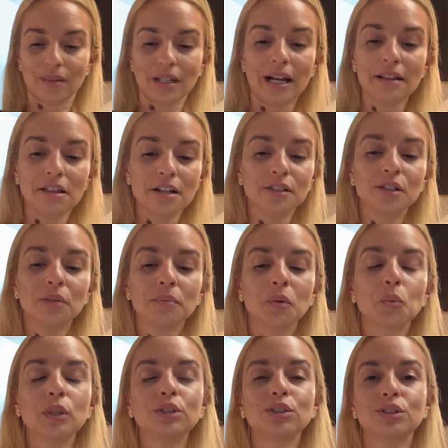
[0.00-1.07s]
I think so.
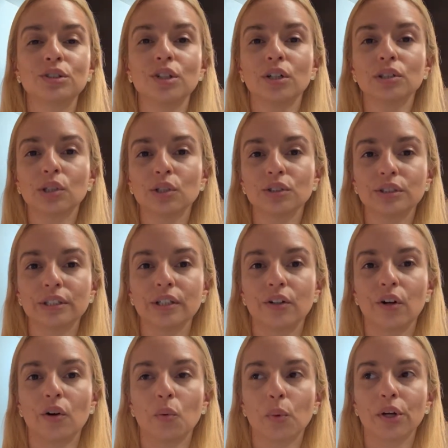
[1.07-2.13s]
We just don't
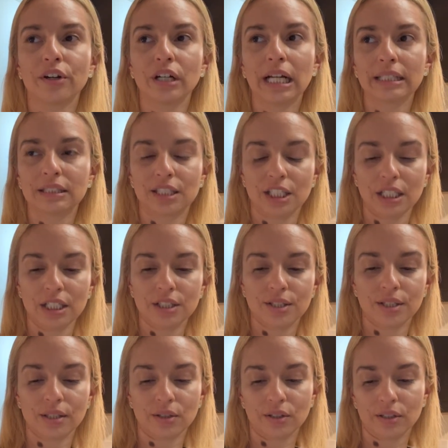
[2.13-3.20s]
consider we are not teach
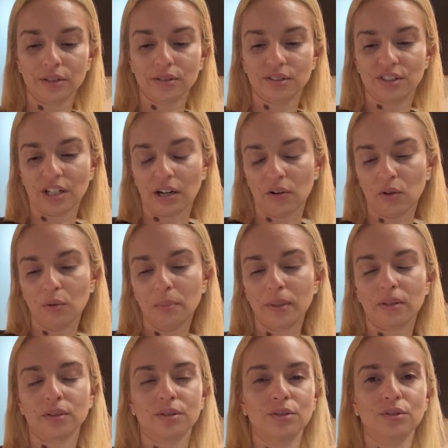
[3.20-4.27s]
in our childhood
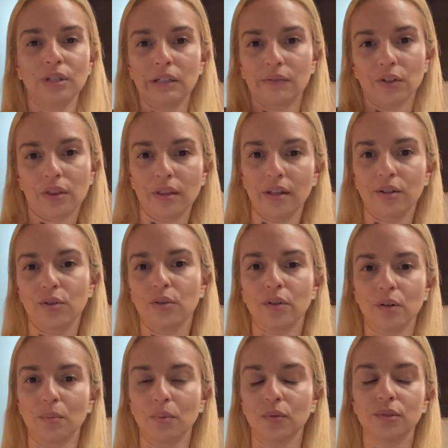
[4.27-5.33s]
because you never think you're
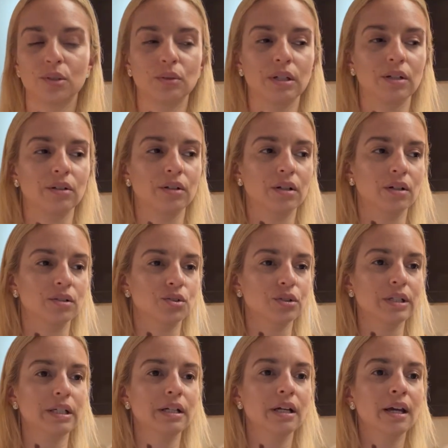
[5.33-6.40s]
gonna move to another
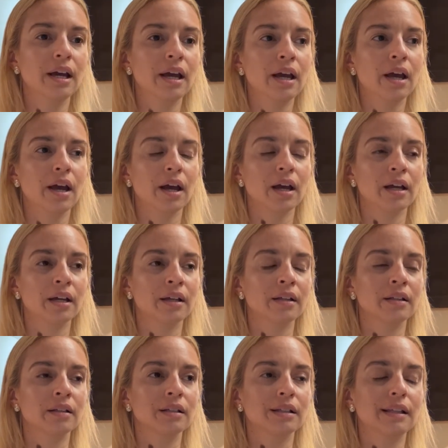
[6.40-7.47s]
country.
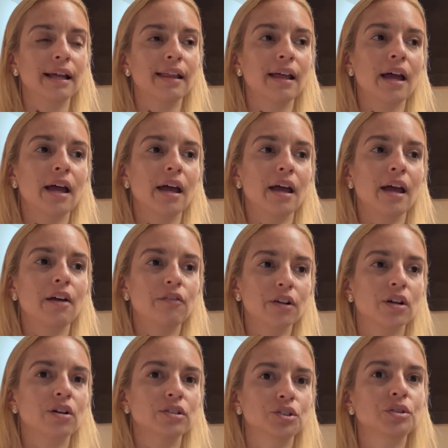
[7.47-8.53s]
That every
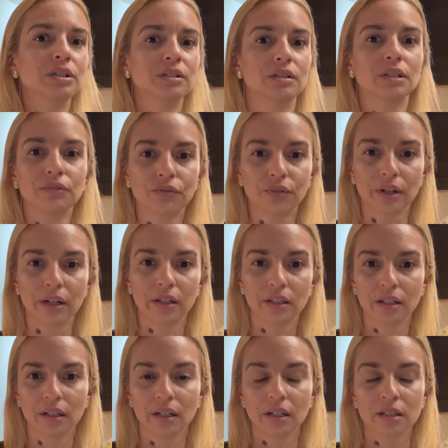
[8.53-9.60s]
country is different.
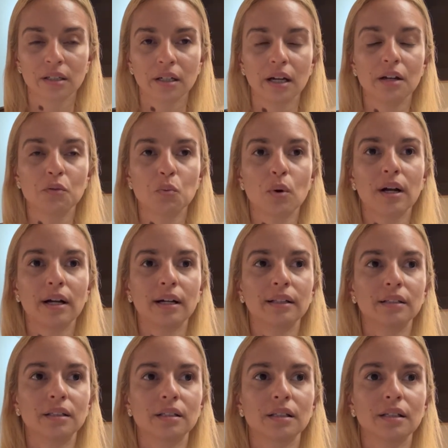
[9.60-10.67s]
And
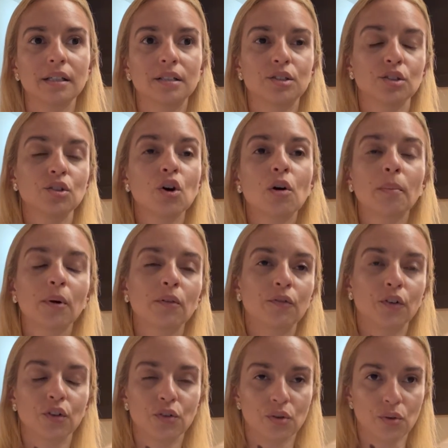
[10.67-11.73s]
what it's normal
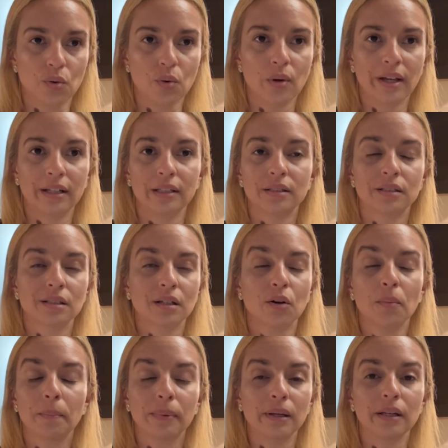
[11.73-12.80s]
for you and it's
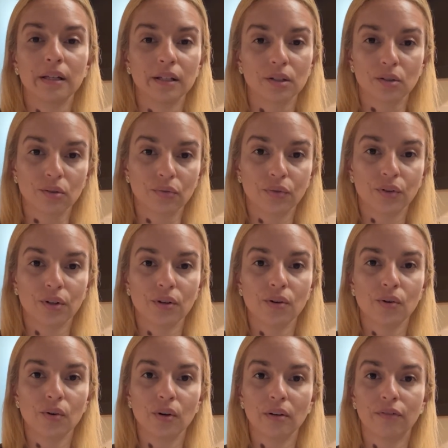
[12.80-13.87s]
completely good for
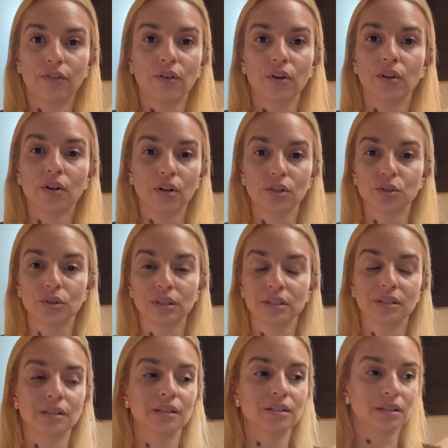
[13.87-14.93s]
you, for other
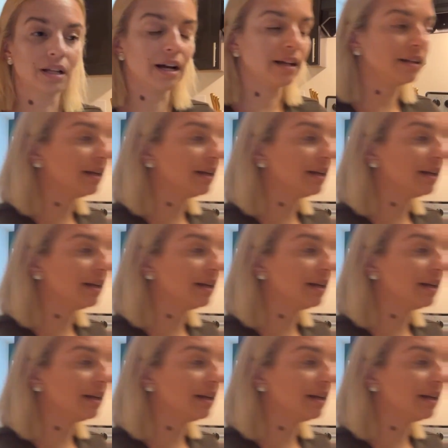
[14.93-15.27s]
countries is not.